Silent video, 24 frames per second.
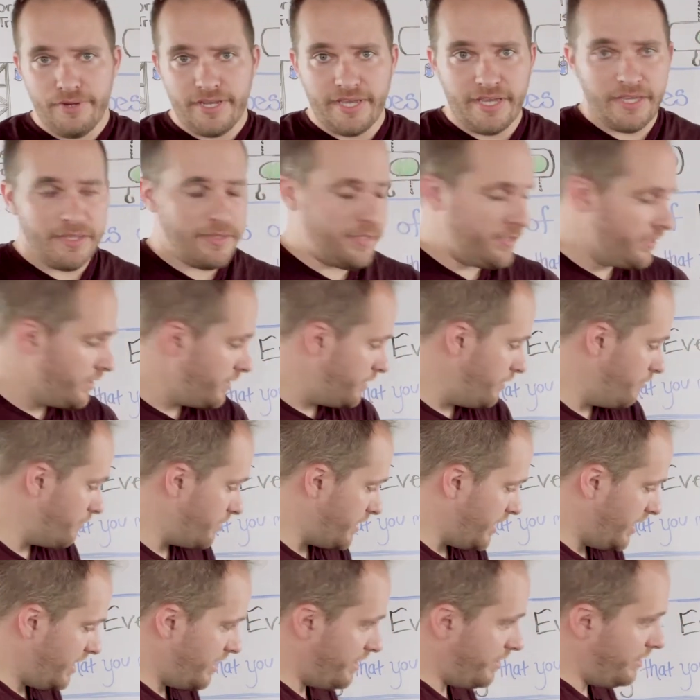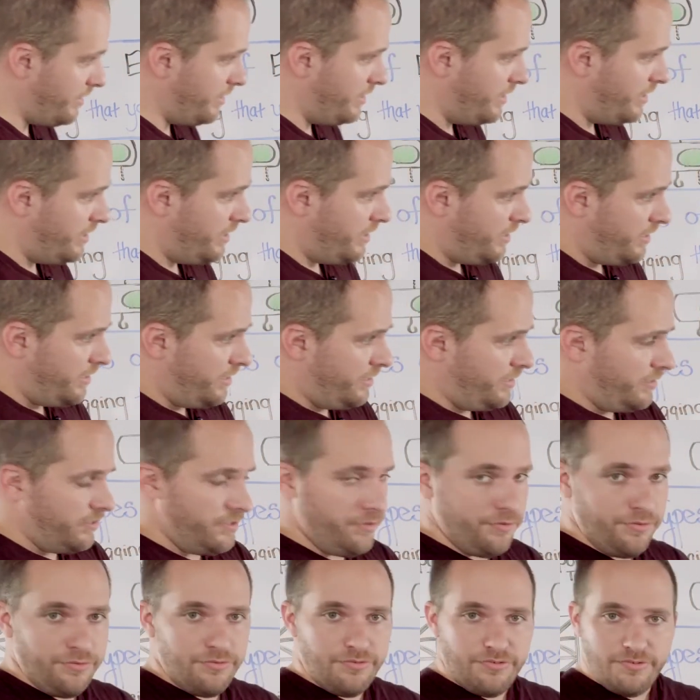rigging, you can
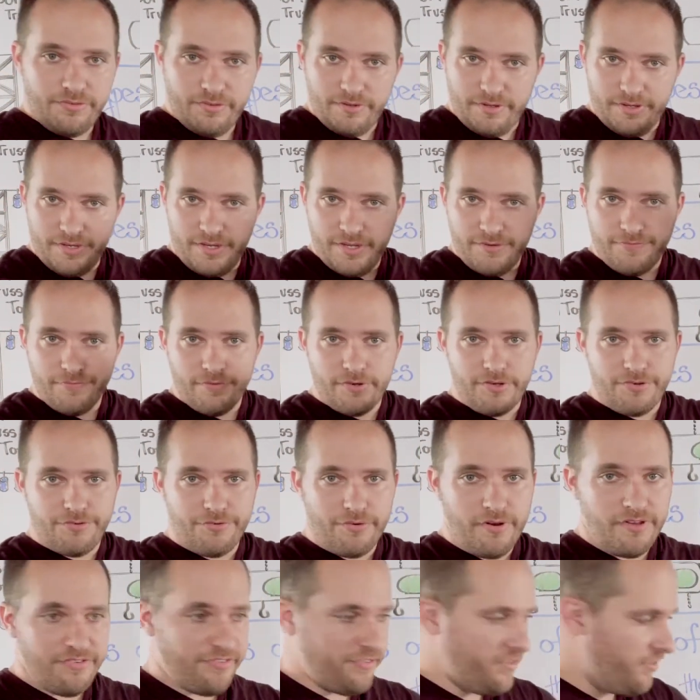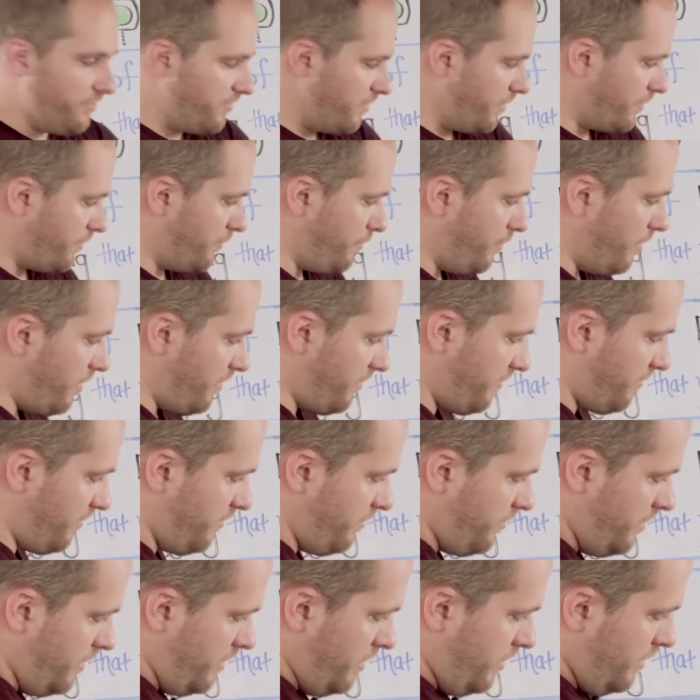use different trusses
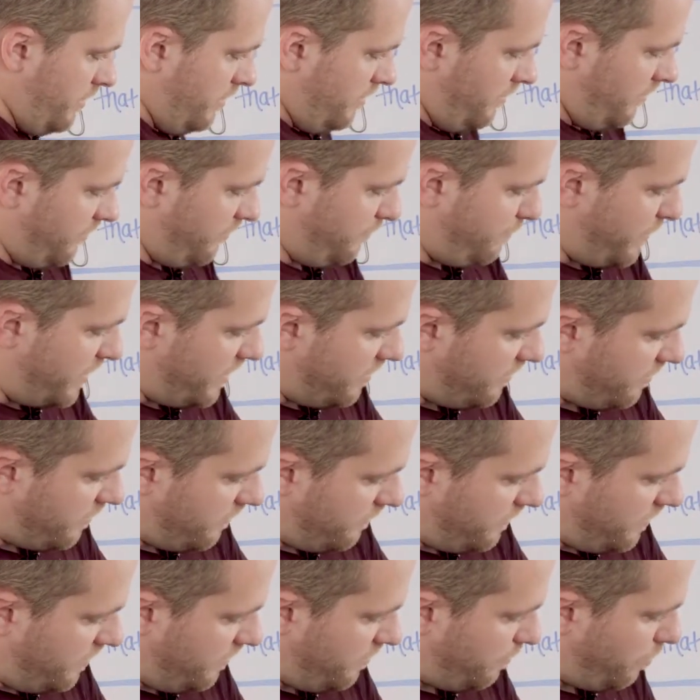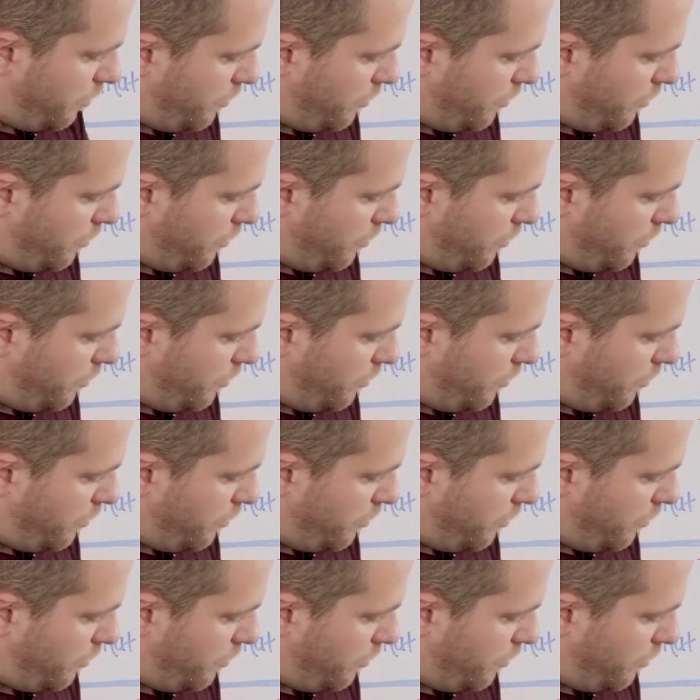across spans of these